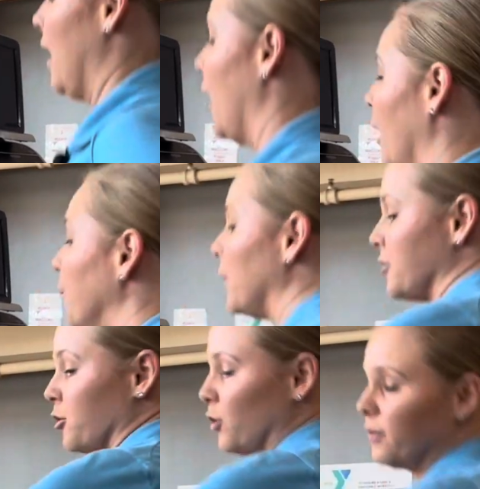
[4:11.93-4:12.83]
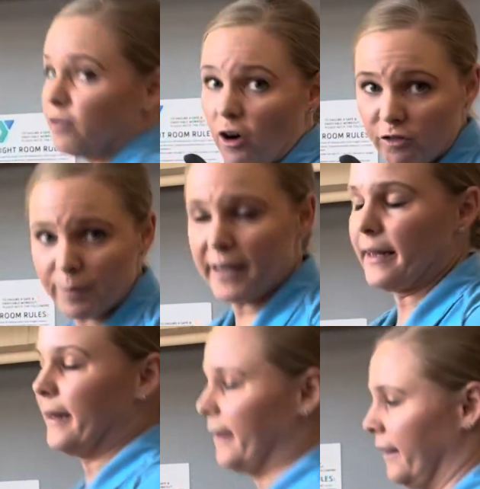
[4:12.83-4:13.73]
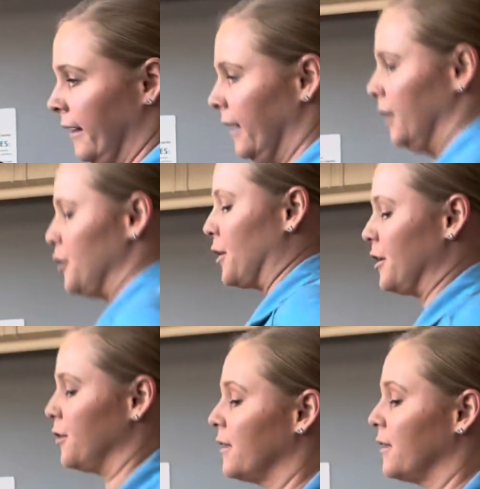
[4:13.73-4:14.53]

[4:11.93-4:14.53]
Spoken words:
muscle involvement, you can do